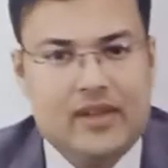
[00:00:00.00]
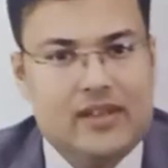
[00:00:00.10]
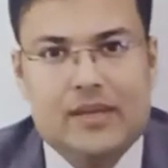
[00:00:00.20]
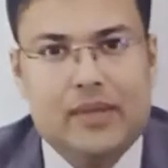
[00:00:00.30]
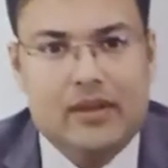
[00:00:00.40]

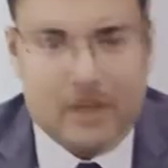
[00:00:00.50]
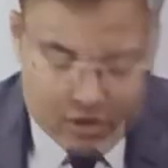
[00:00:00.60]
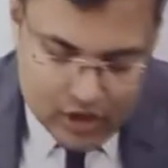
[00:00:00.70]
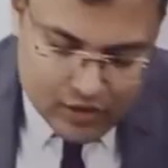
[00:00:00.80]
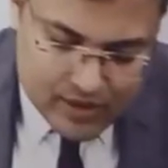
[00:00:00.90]
Simple.
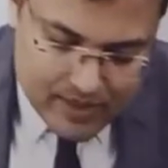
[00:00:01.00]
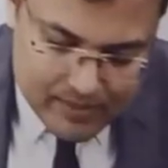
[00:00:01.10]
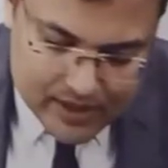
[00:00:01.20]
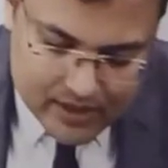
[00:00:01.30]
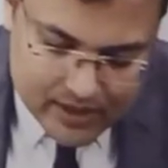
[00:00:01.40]
So how to remember
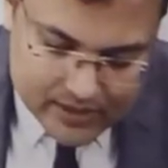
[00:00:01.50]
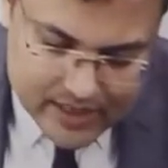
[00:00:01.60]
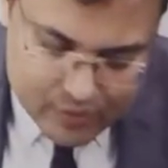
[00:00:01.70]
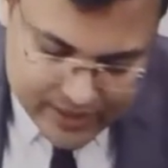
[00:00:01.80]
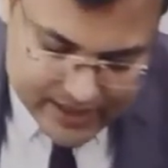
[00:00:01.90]
the
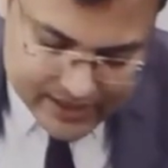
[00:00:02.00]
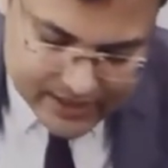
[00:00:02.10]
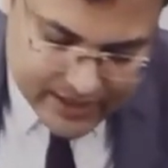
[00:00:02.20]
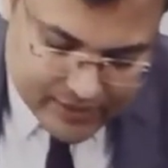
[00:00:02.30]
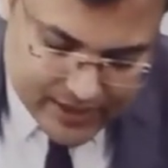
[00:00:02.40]
mnemonic is,
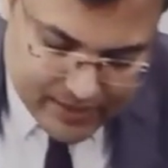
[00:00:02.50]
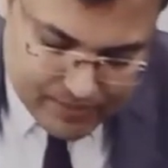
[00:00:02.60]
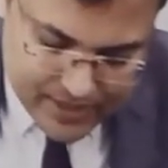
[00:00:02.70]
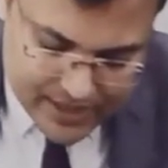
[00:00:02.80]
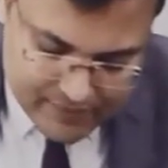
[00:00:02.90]
can you see,
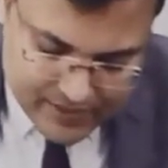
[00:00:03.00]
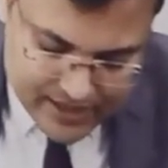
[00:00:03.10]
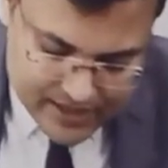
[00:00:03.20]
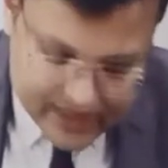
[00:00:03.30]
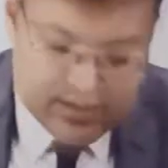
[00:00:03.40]

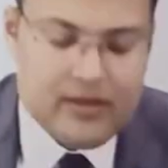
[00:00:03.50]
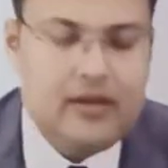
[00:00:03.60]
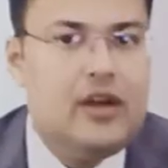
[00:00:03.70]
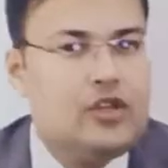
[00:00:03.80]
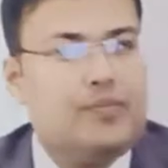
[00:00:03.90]
PVD?
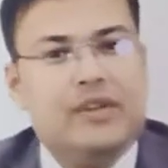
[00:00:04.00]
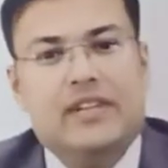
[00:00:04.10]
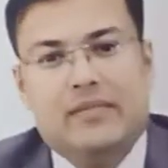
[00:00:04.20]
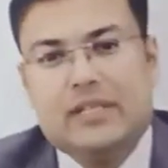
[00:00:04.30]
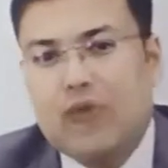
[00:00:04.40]
So PVD
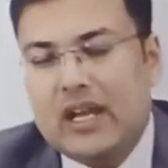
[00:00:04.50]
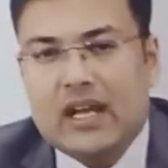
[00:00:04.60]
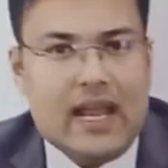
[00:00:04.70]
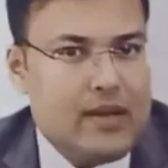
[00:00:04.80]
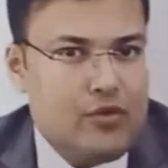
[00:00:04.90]
means
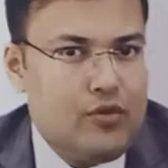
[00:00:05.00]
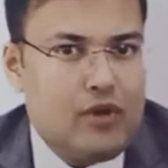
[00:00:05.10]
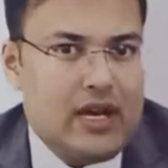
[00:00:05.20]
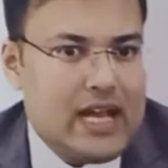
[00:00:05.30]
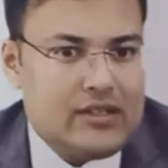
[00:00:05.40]
polyglycaprone,
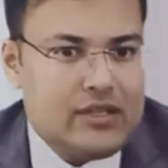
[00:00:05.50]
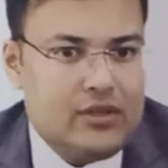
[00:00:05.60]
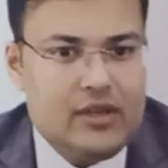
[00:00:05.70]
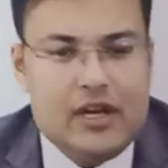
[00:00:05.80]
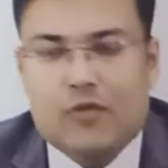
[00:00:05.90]
polydioxanone,
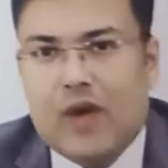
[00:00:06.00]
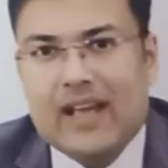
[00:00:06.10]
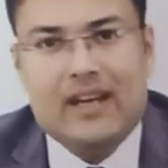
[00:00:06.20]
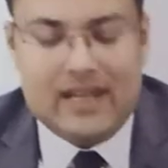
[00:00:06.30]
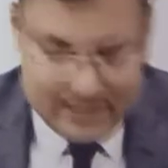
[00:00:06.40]

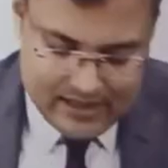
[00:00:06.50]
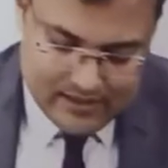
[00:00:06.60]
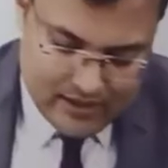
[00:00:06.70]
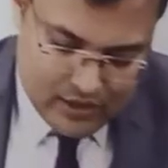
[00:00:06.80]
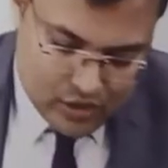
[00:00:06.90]
vicryl, dexan.
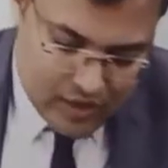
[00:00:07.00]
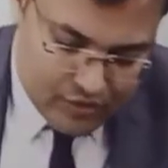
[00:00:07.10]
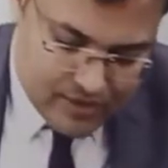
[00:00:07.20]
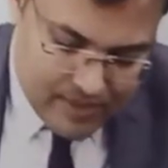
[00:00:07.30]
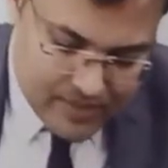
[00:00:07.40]
So how to
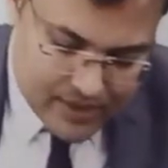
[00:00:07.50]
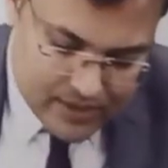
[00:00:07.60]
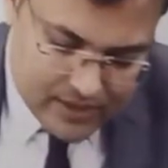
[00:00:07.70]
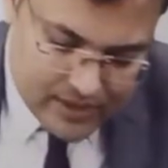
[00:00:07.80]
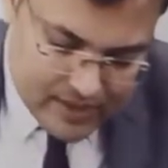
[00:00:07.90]
remember
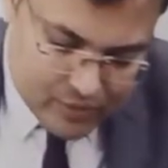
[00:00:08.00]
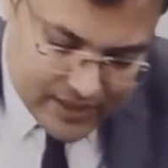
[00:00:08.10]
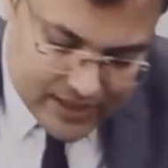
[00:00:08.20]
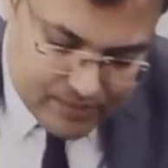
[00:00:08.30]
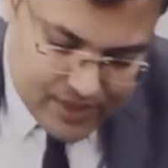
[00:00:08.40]
the mnemonic
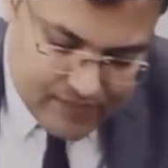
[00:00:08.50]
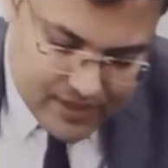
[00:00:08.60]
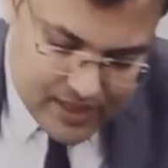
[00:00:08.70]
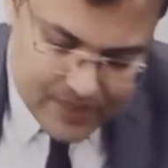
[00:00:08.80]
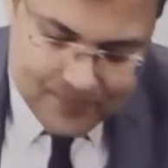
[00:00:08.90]
is PVD.